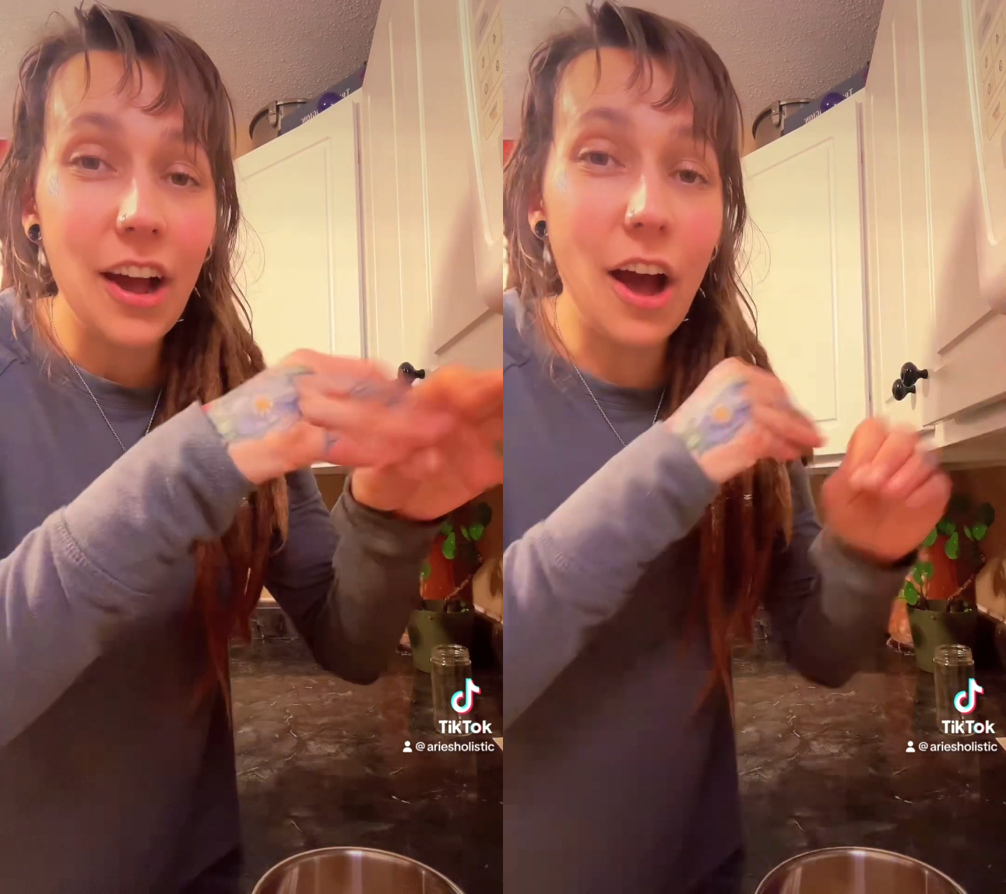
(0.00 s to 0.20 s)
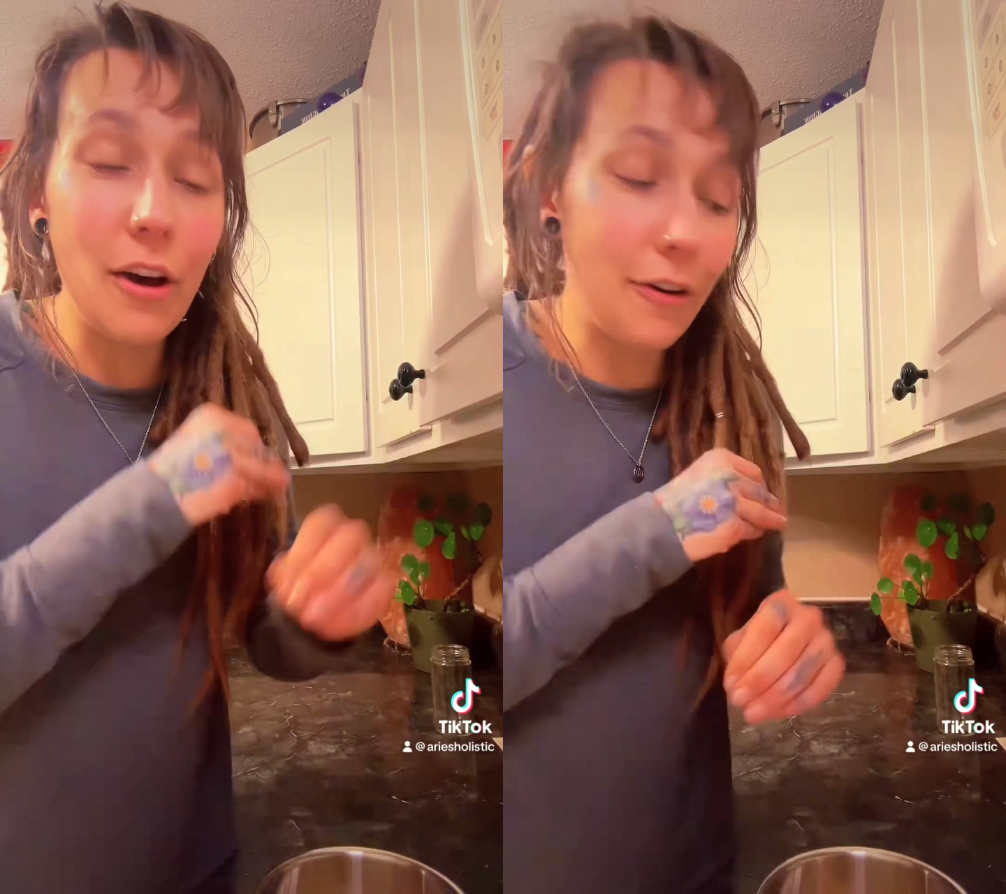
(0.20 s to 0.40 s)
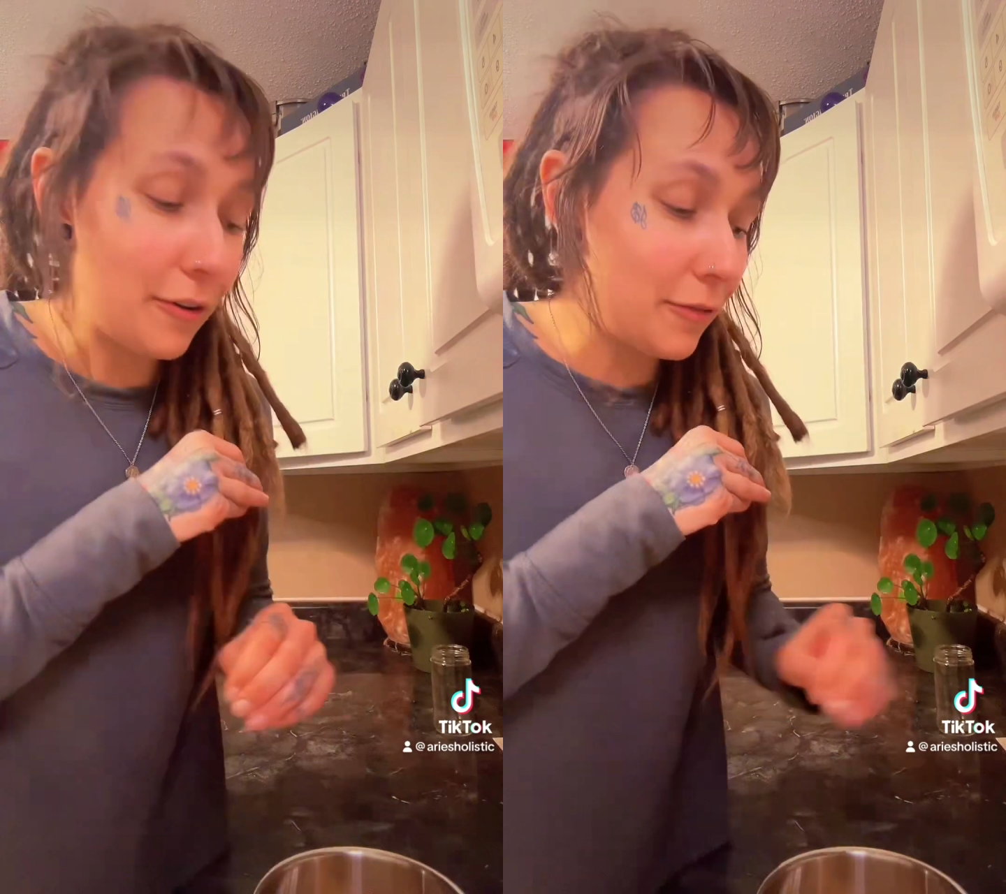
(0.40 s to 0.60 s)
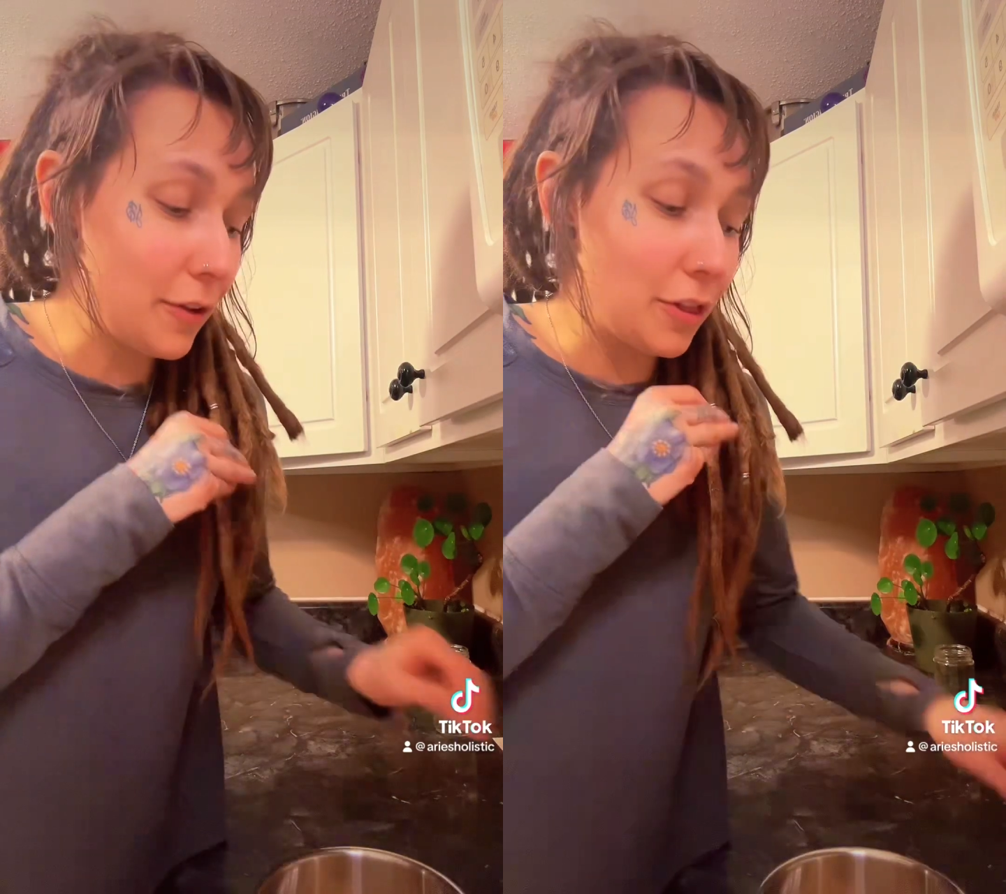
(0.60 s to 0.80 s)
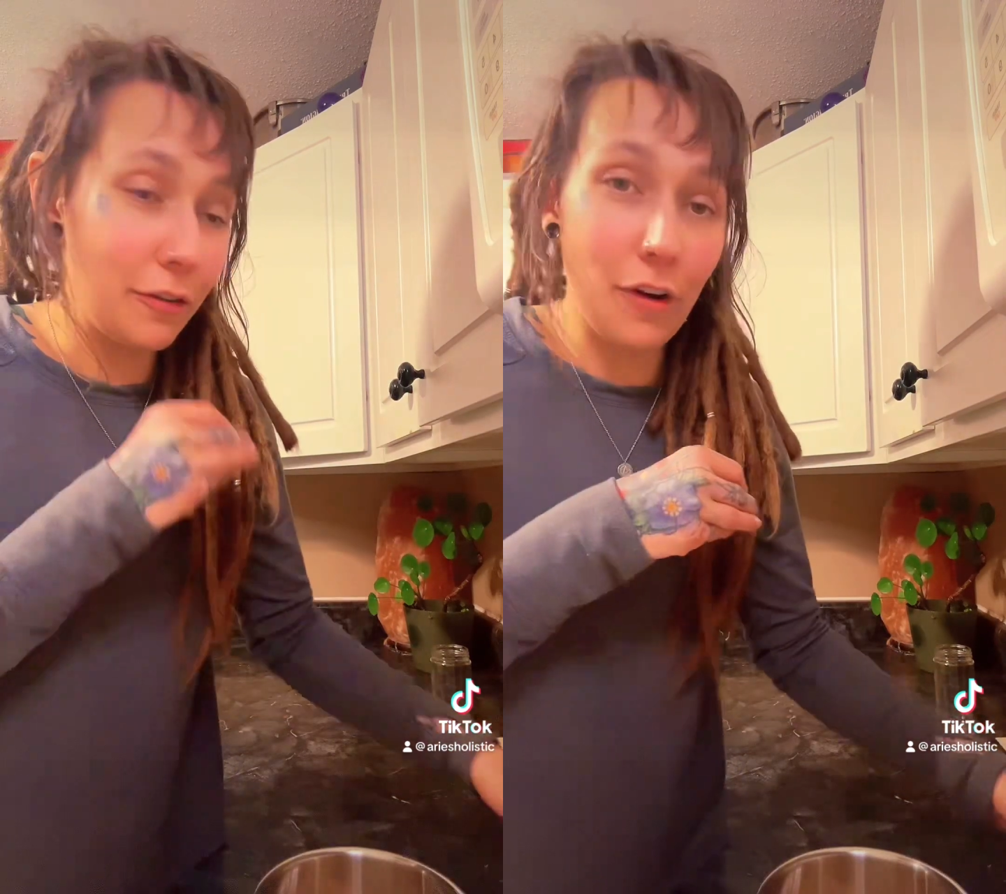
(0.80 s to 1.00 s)
of
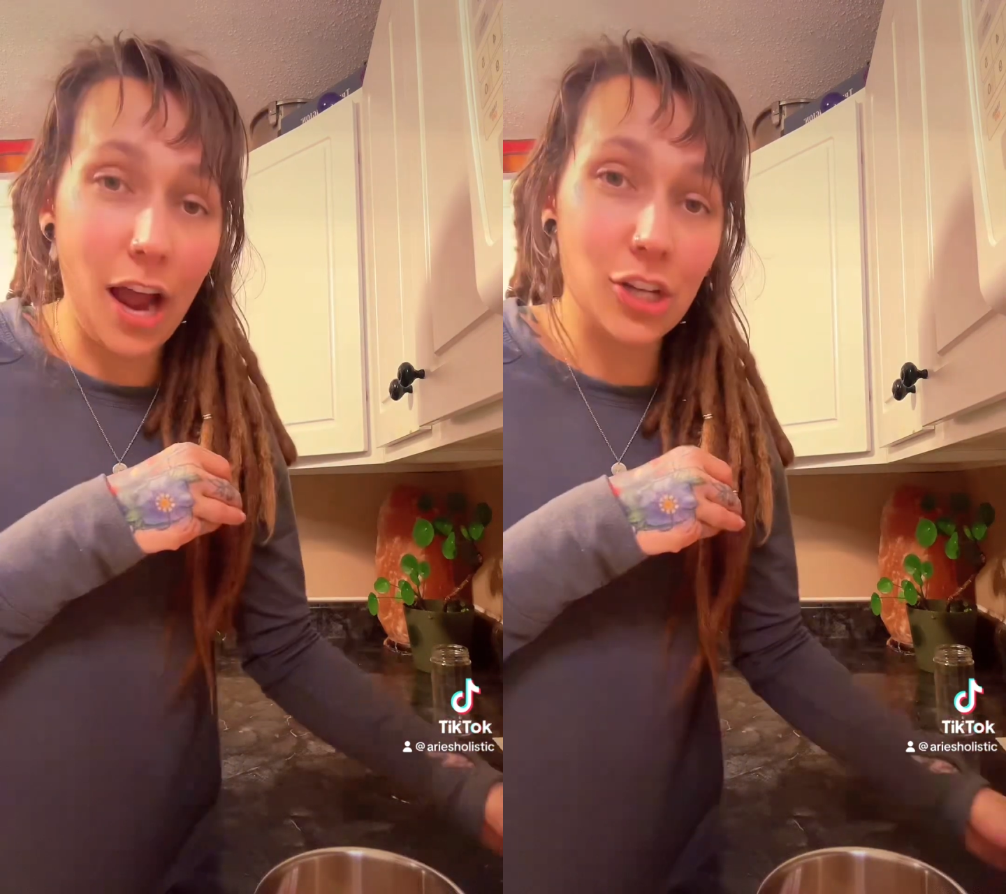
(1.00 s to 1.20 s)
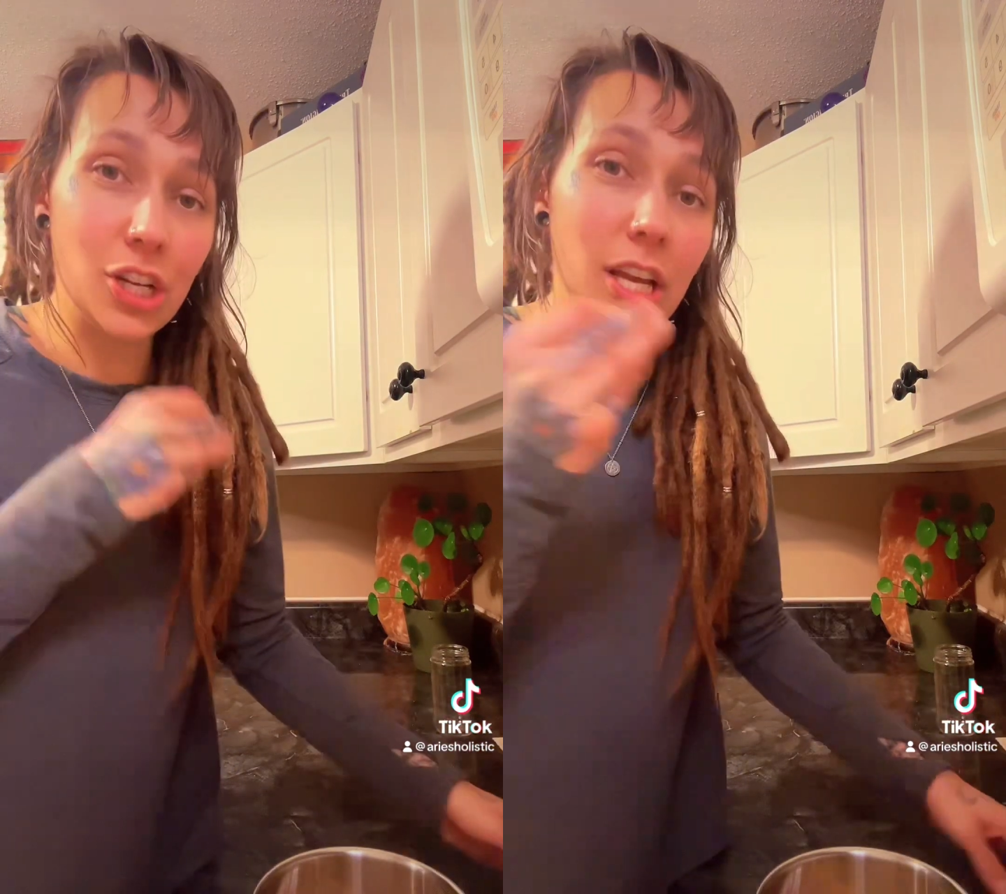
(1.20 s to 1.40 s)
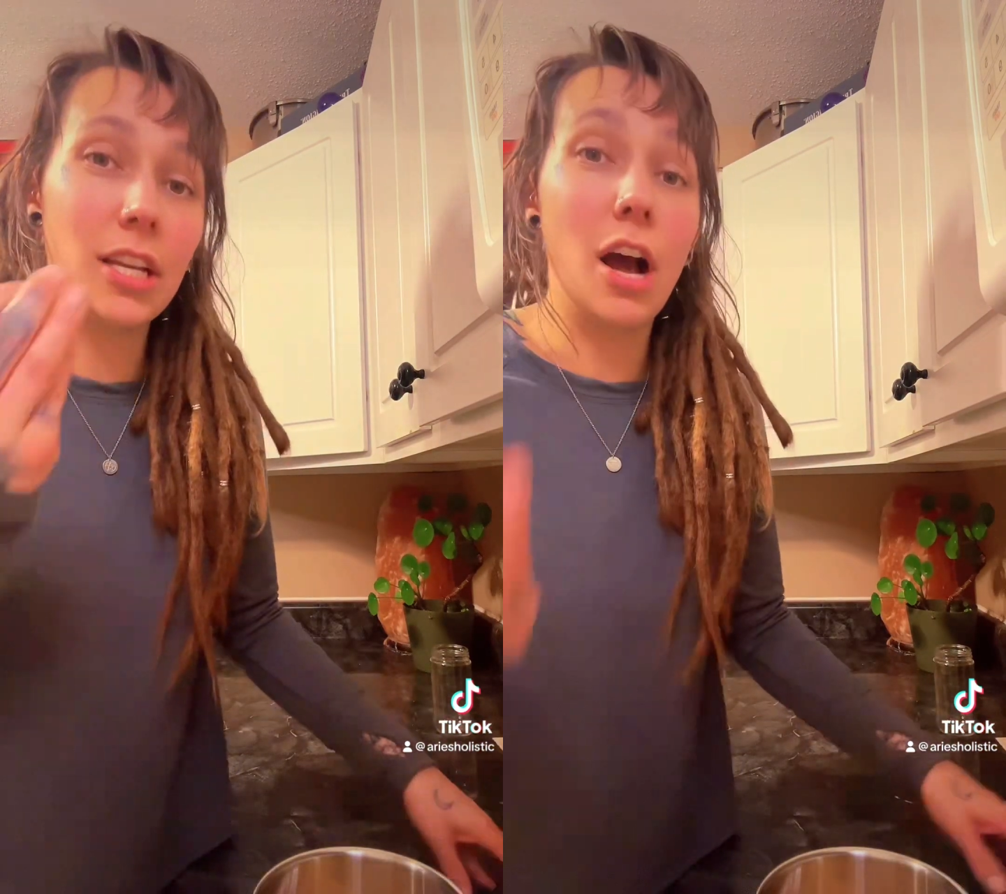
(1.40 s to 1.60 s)
the fraction